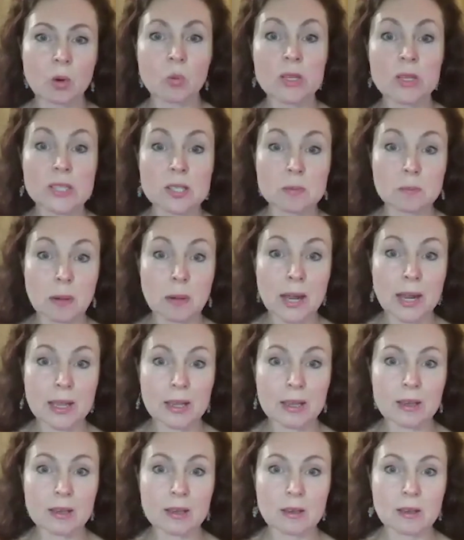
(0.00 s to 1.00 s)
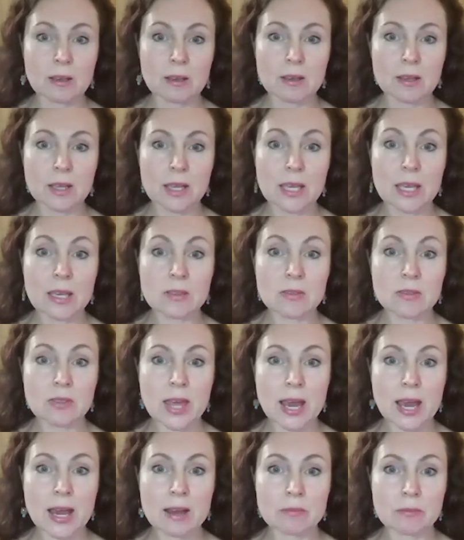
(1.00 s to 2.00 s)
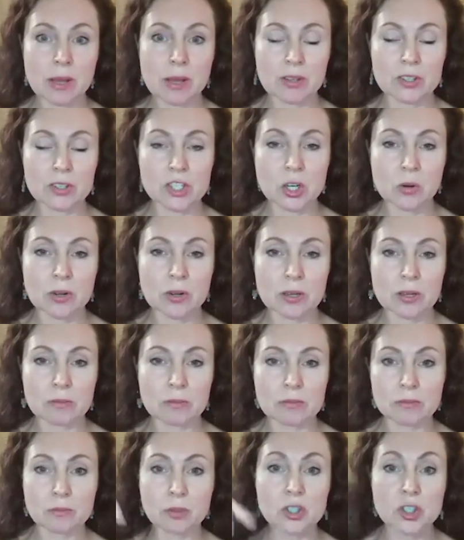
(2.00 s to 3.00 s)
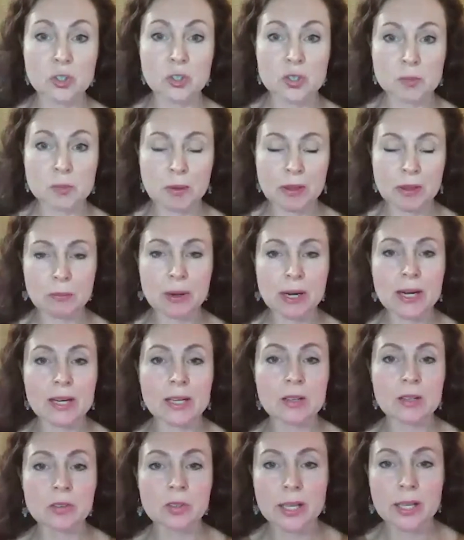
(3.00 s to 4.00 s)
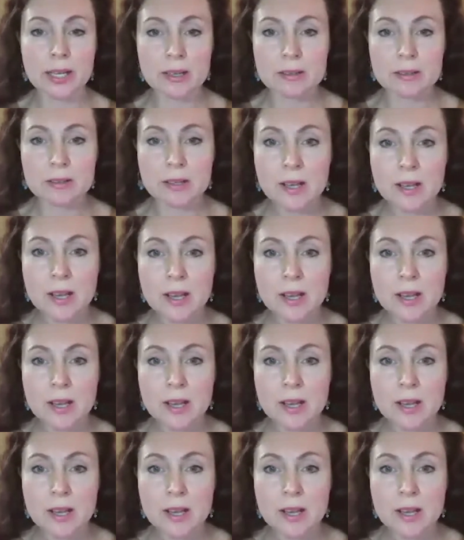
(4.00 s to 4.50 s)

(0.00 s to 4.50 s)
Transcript: we spike in that melatonin produced by the pineal gland.